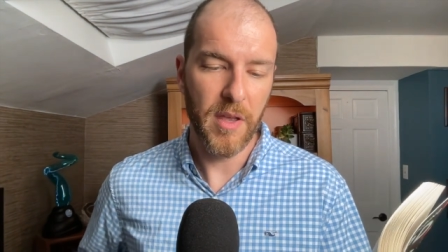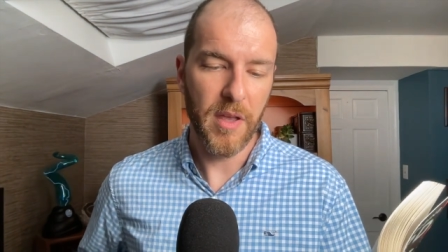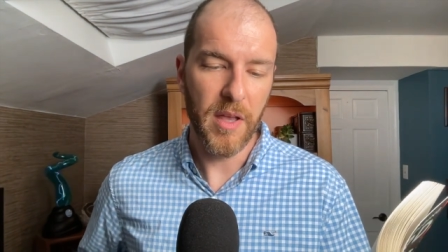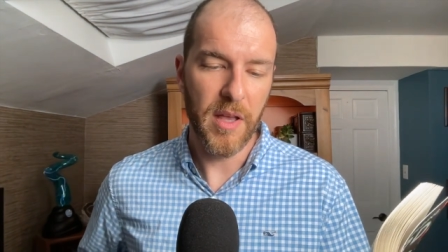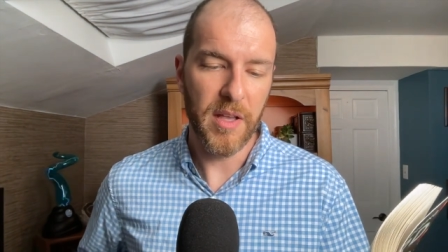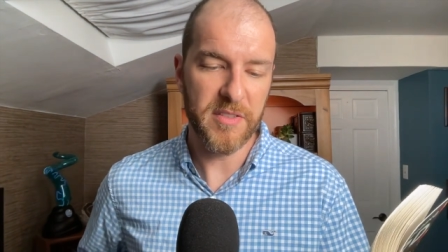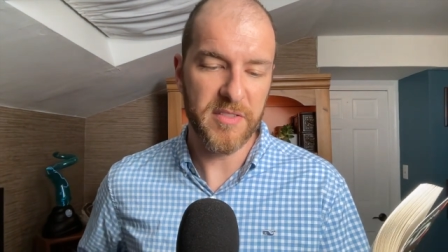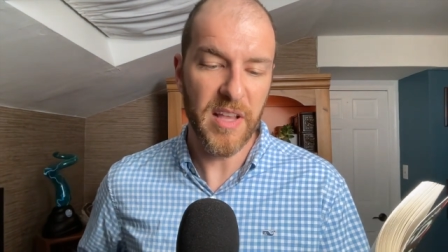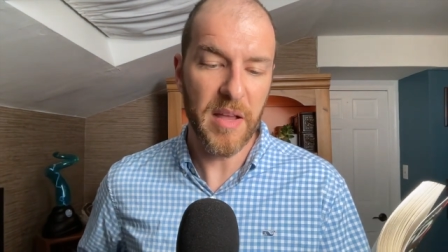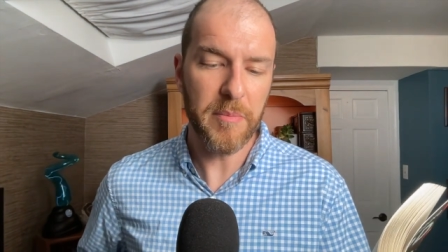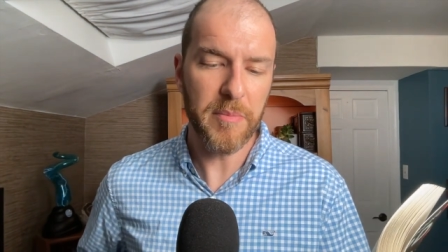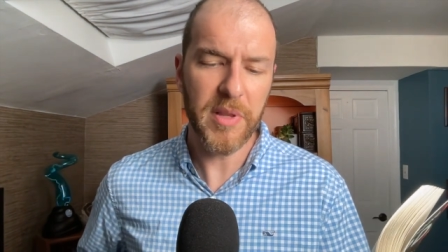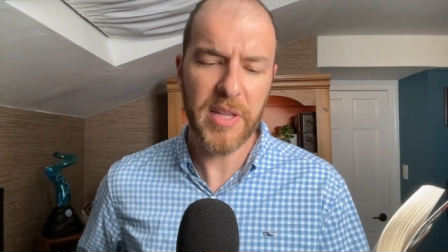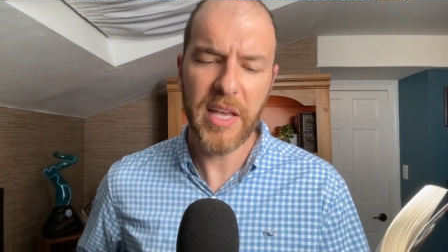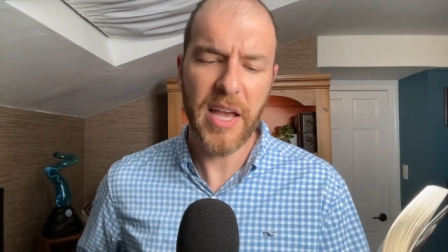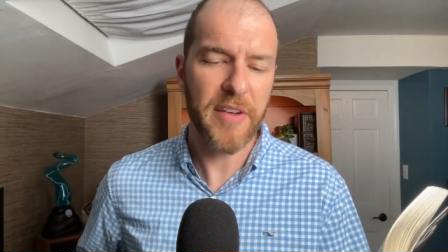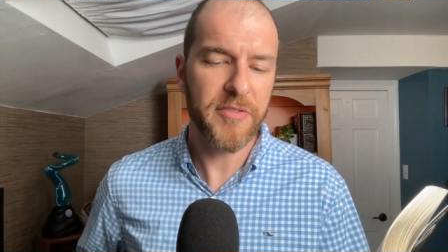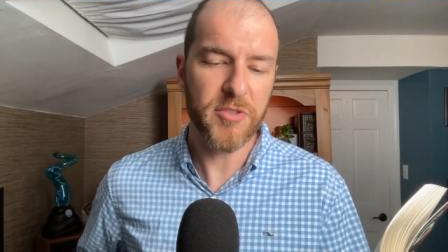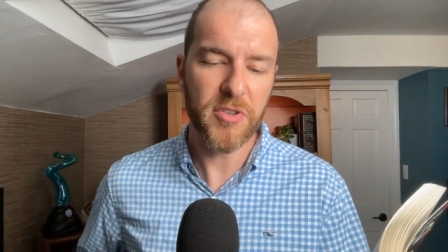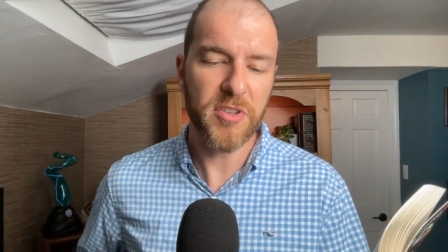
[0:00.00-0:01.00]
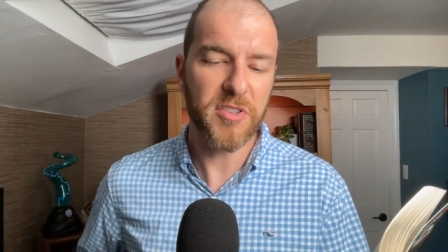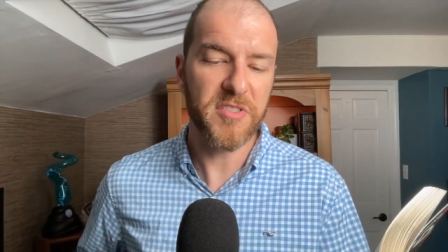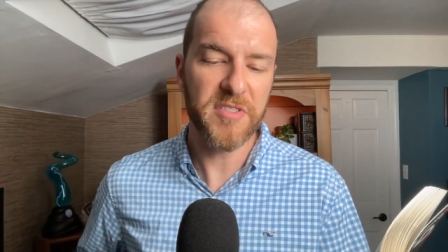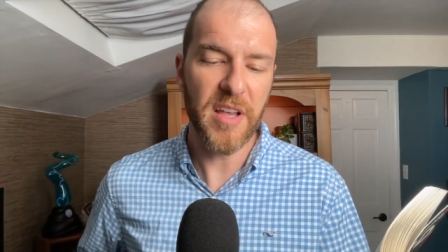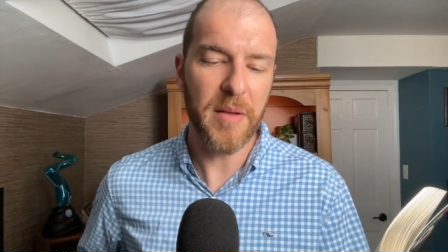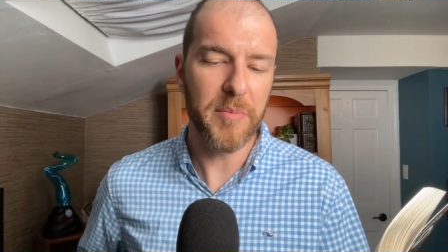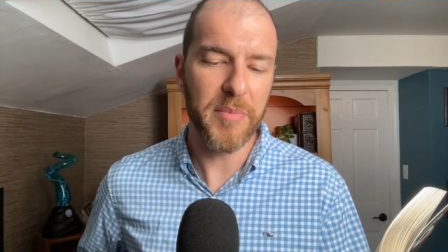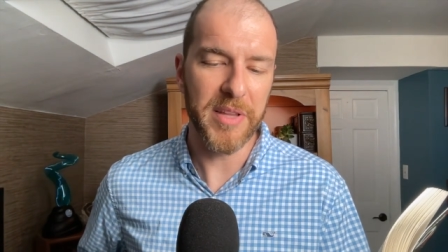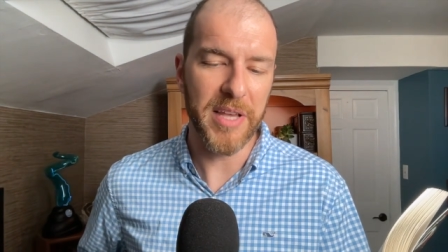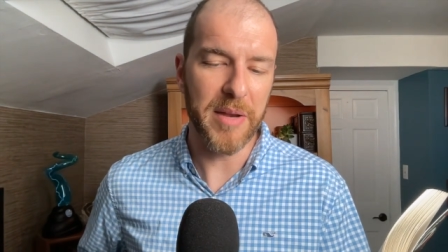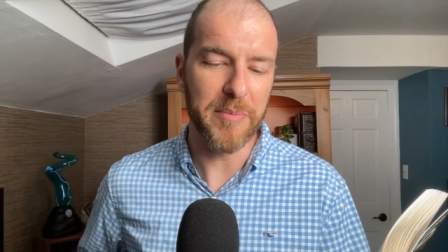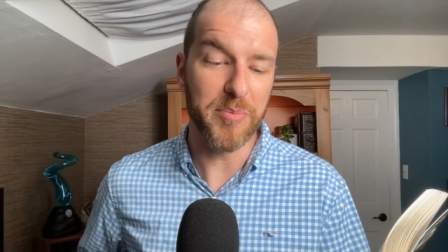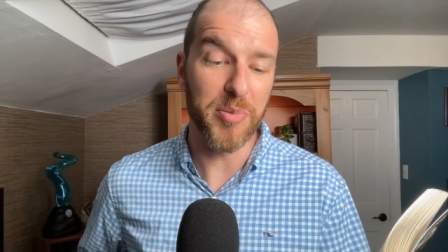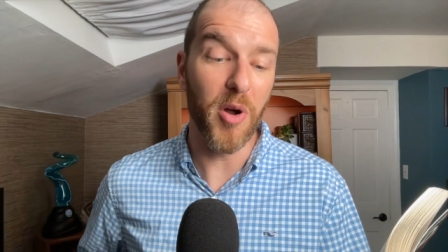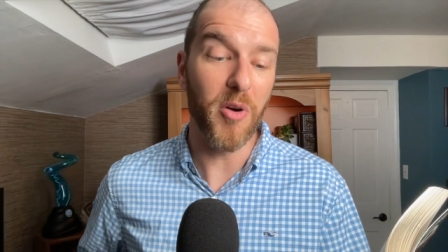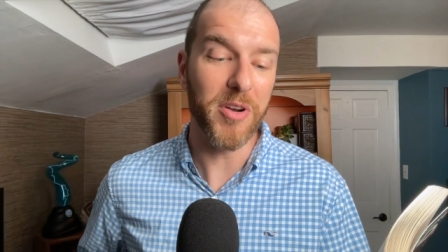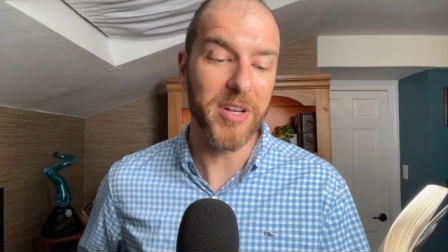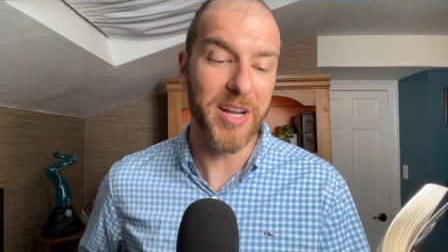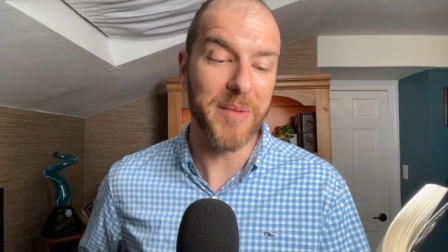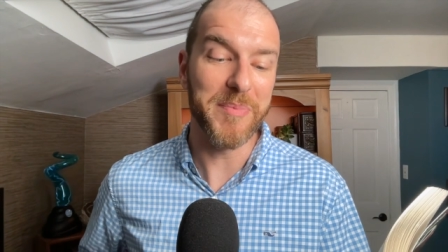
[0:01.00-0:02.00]
Assembly after assembly had
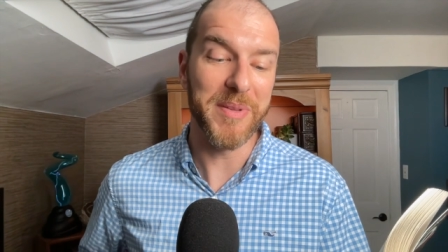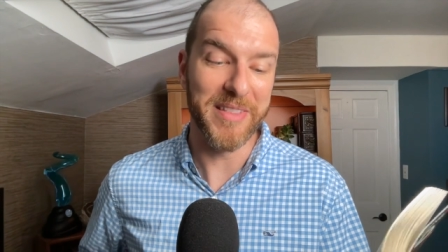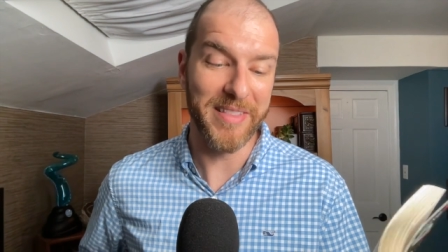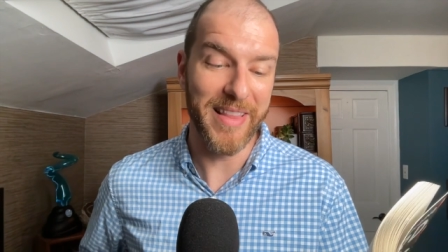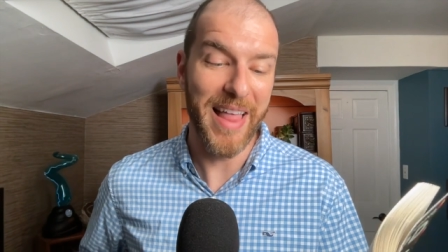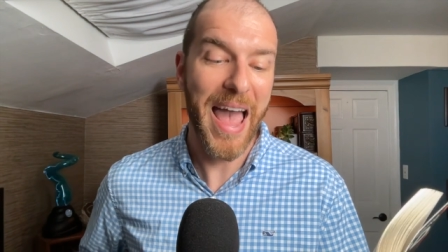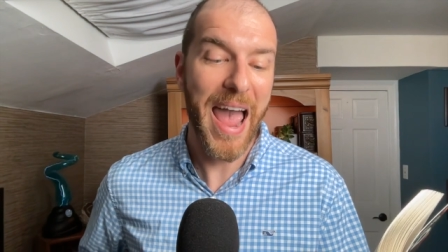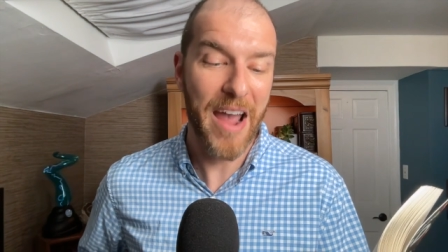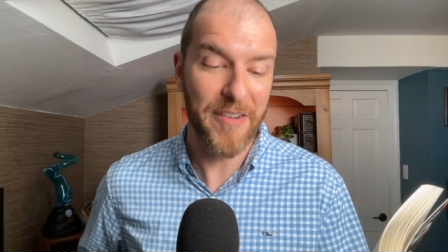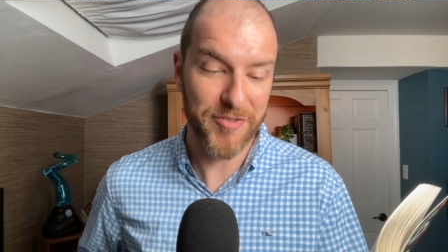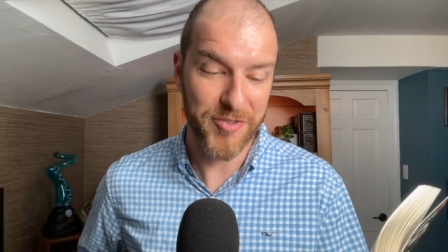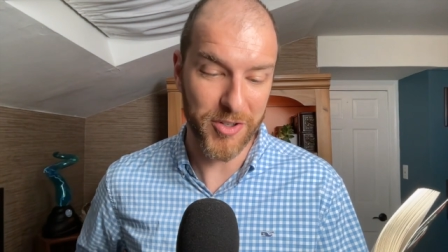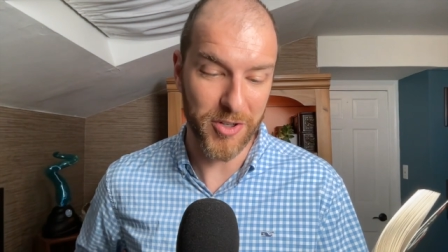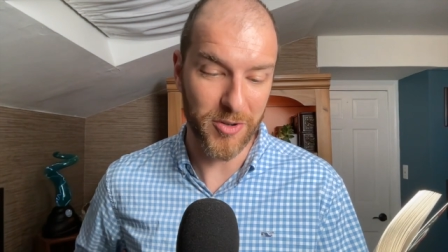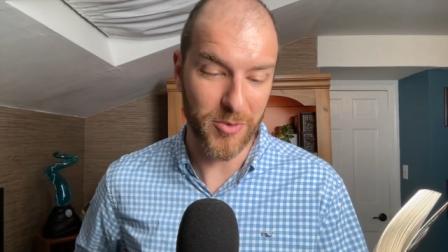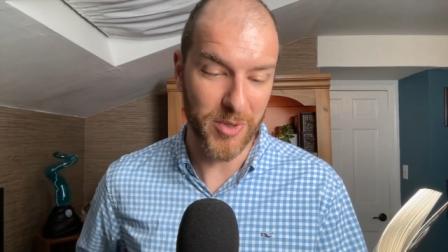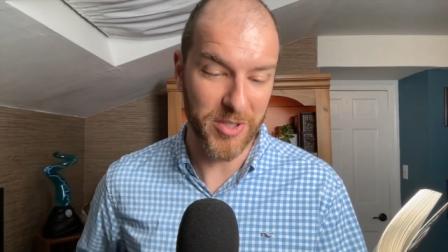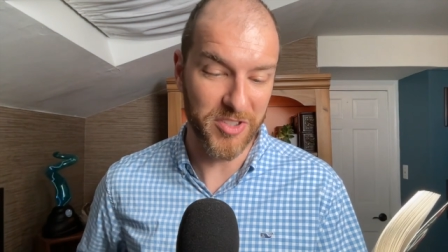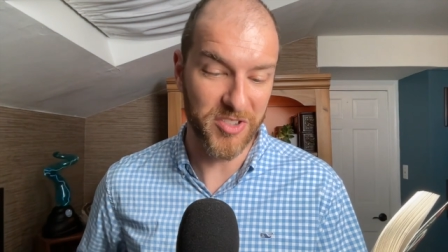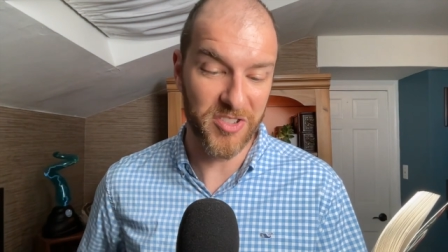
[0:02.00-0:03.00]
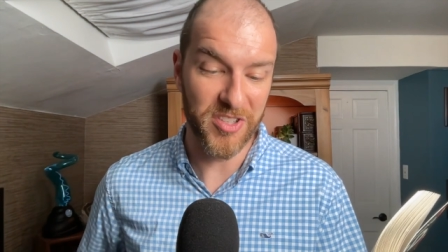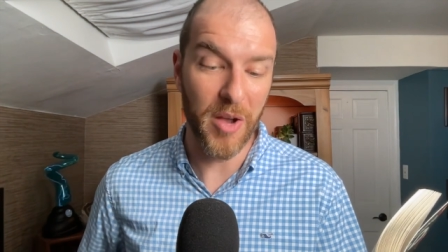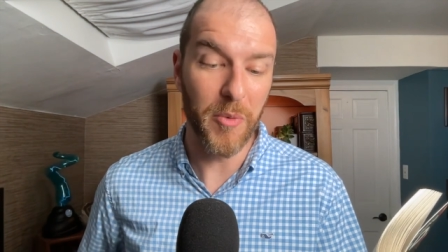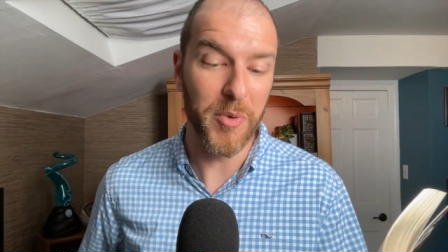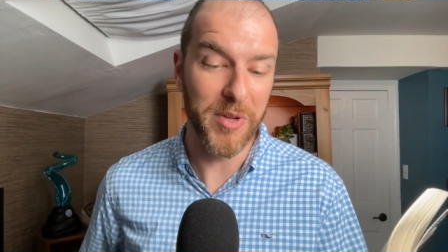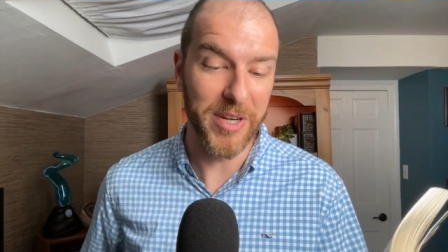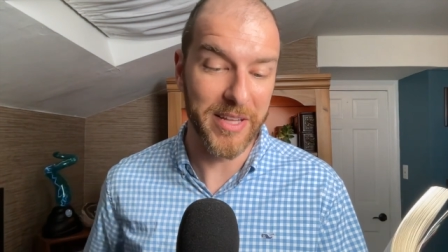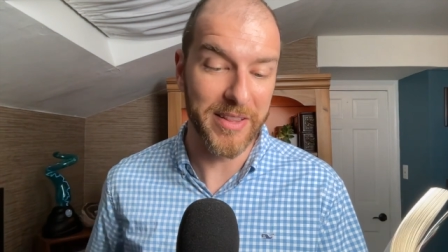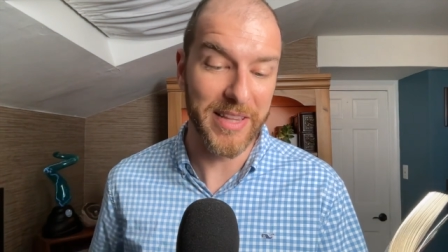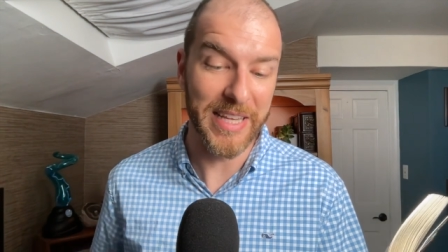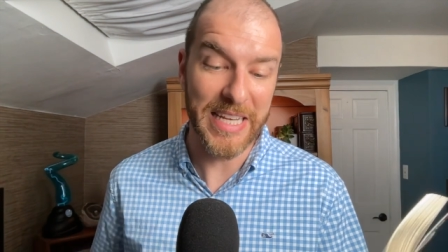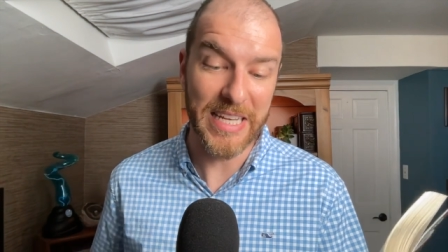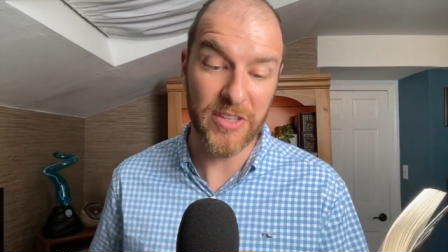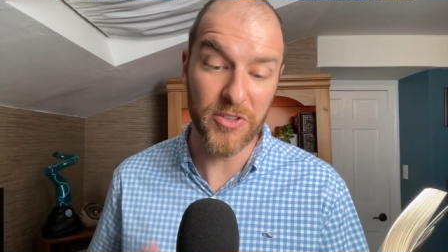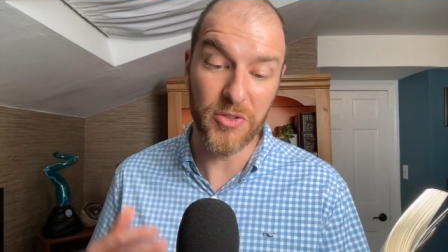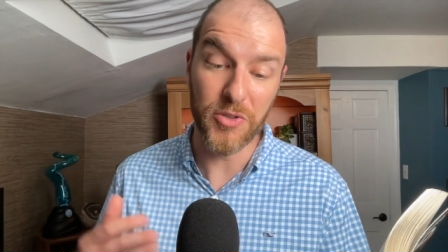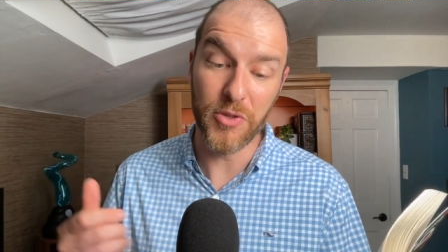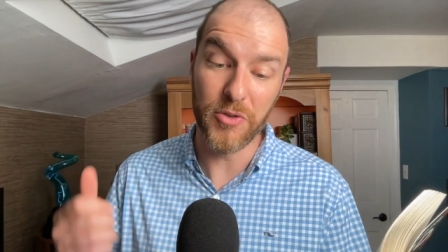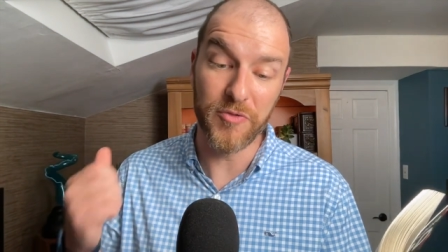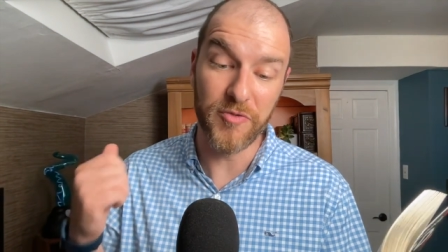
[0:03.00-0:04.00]
broken up in laughter when someone had leaned
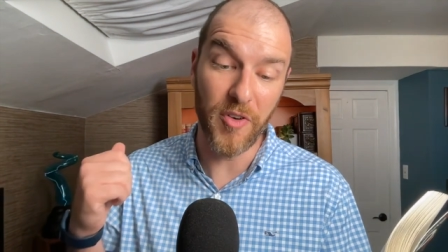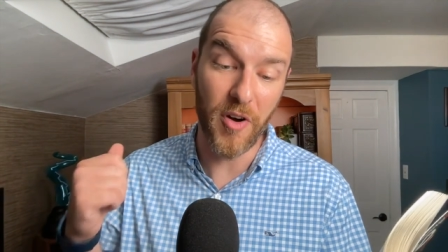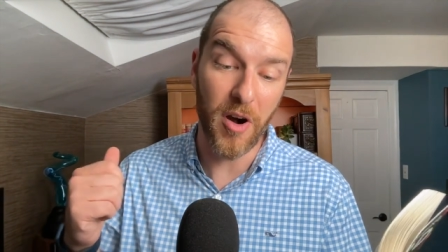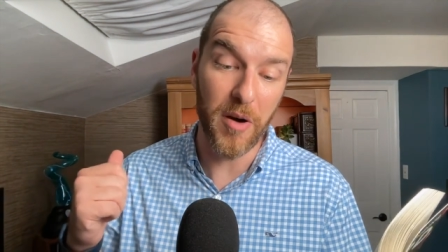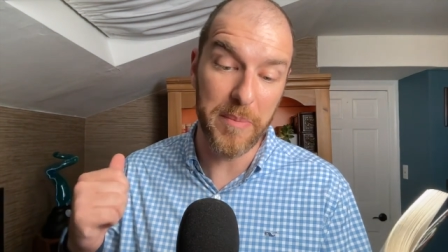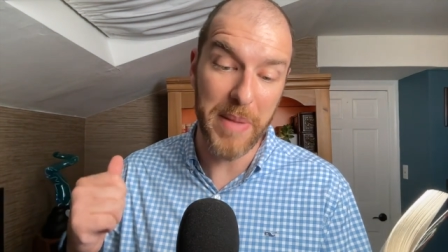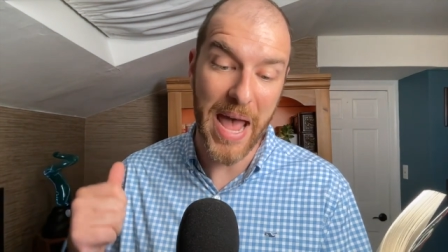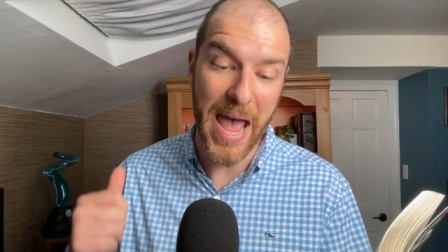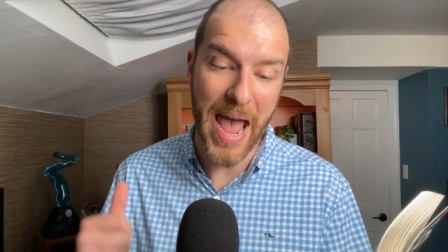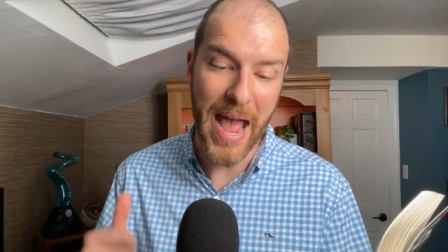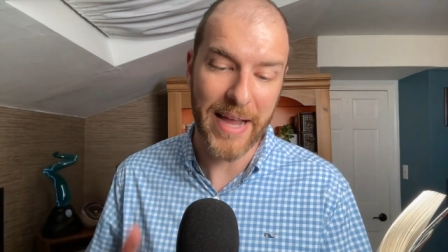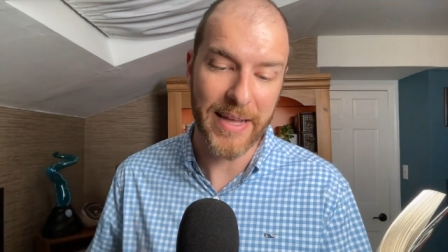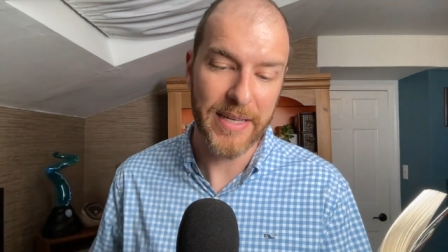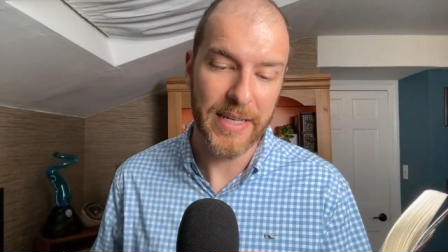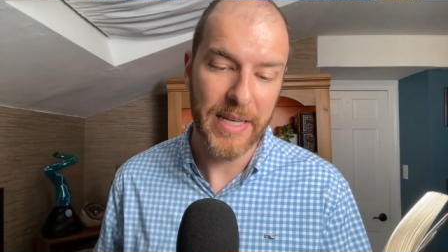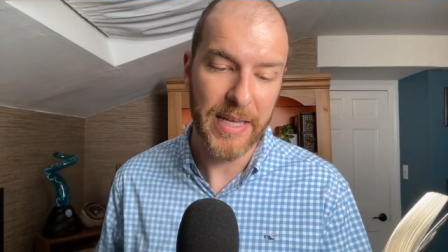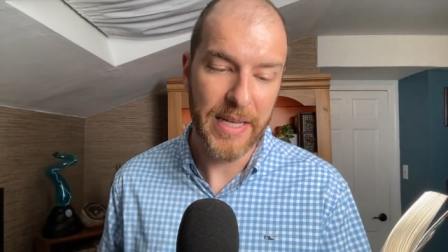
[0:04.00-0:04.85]
too far back